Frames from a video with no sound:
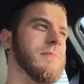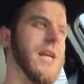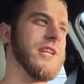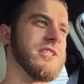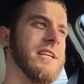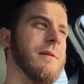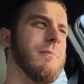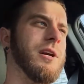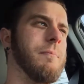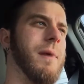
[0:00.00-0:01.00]
he just needed
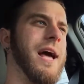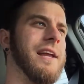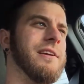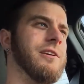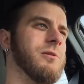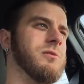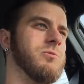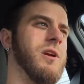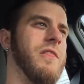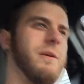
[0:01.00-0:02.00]
money bad deal. It was
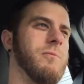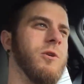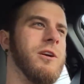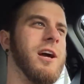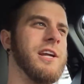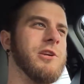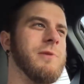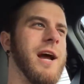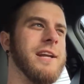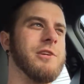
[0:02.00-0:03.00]
one of them where like you
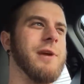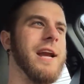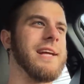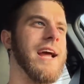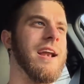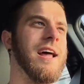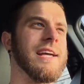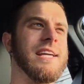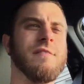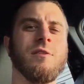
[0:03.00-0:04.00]
got to kind of
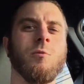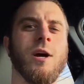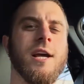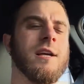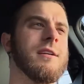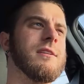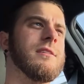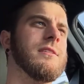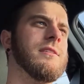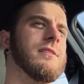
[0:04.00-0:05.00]
like give it away.
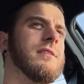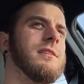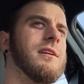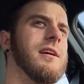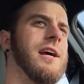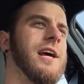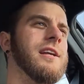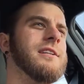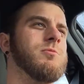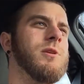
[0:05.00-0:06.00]

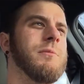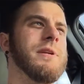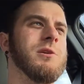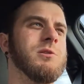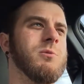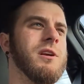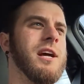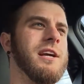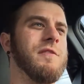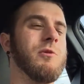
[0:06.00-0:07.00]
And it's one of them deals where,
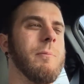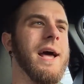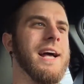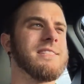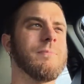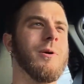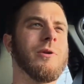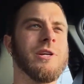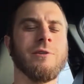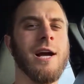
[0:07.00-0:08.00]
like, if you were to pass up on
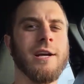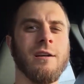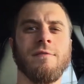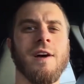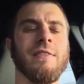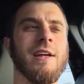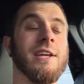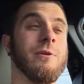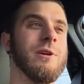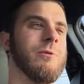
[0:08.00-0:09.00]
it, you're not going to find that
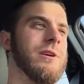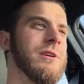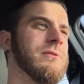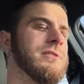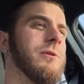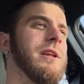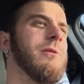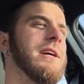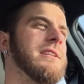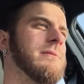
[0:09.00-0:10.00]
deal anywhere else. So
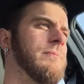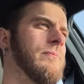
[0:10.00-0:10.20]
anyways,